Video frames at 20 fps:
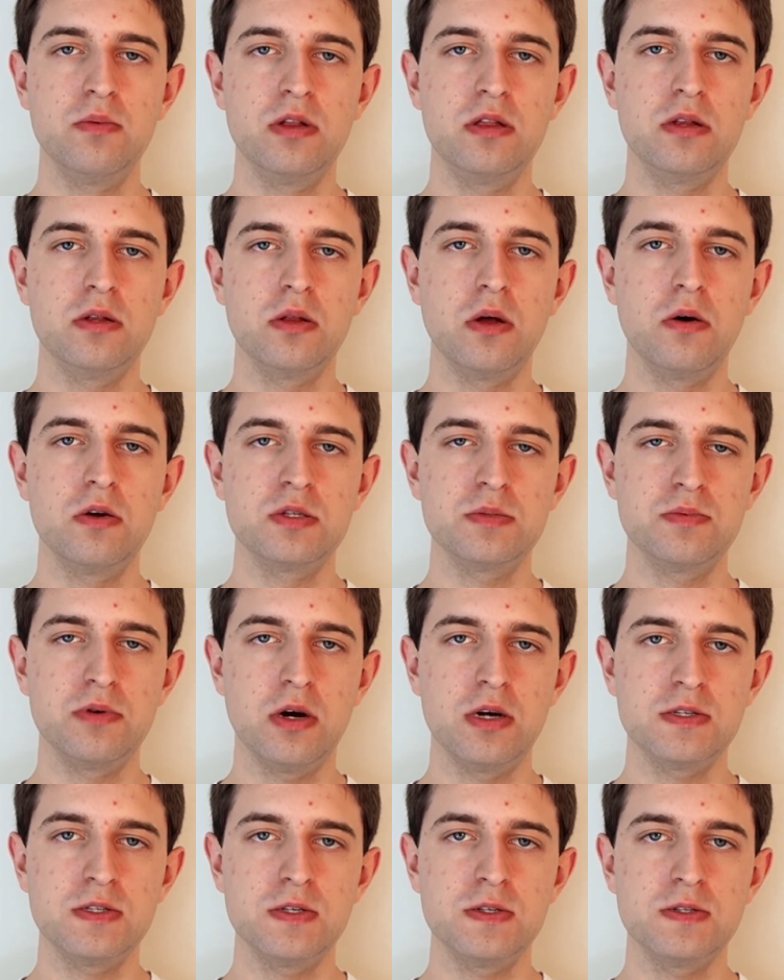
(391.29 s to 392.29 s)
with the lowest
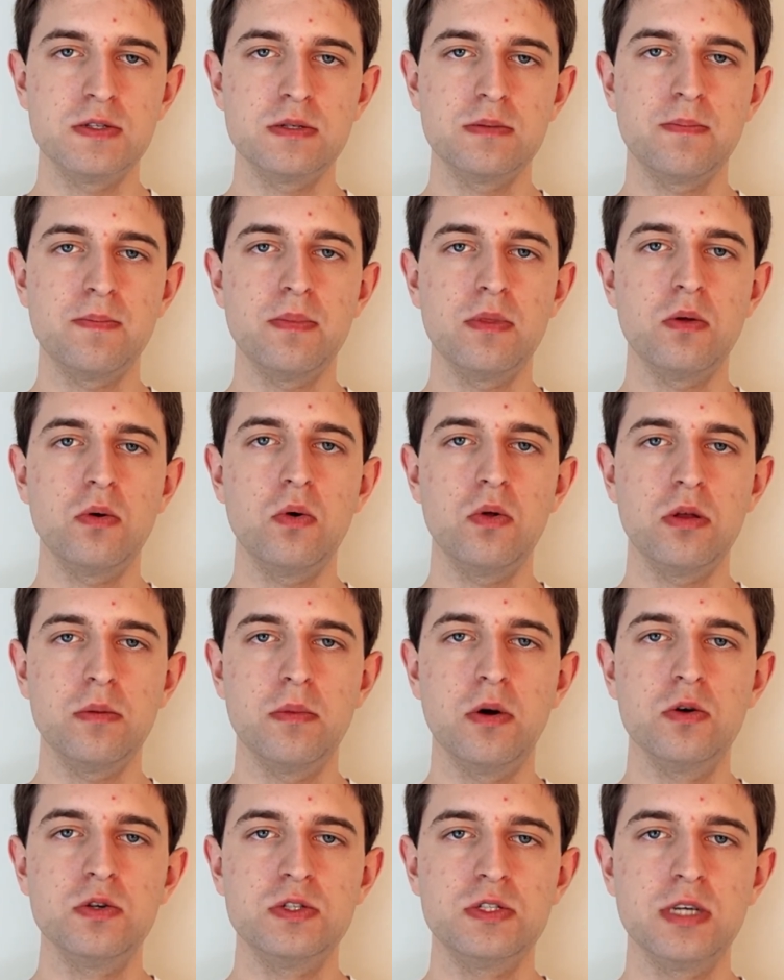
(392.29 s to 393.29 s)
prices or the
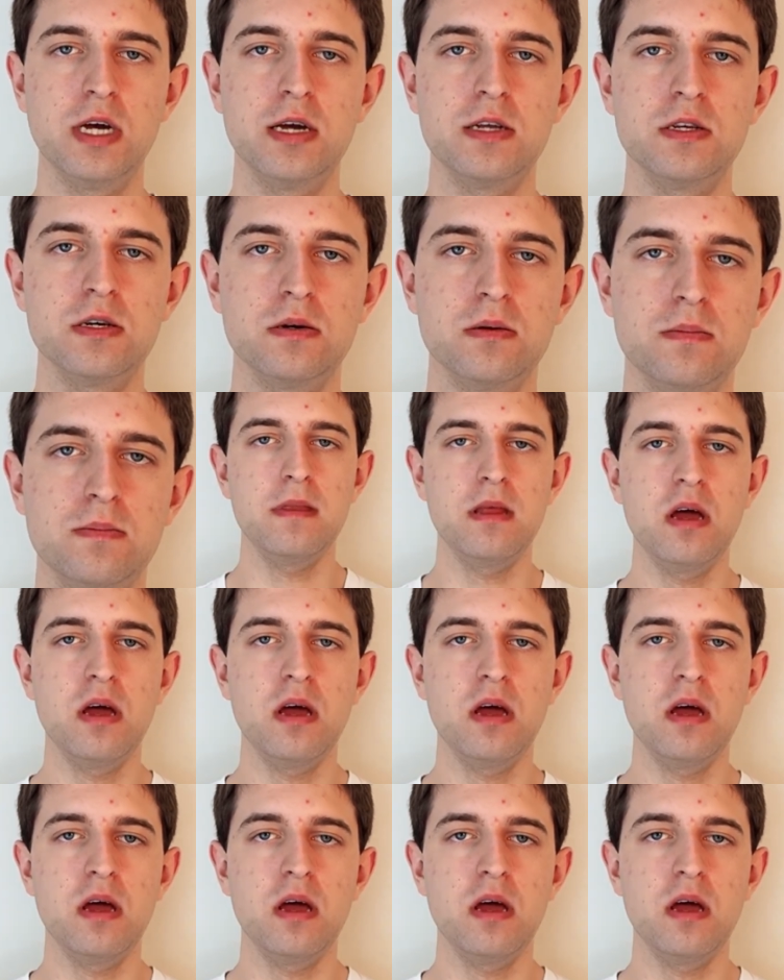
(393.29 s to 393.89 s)
most data.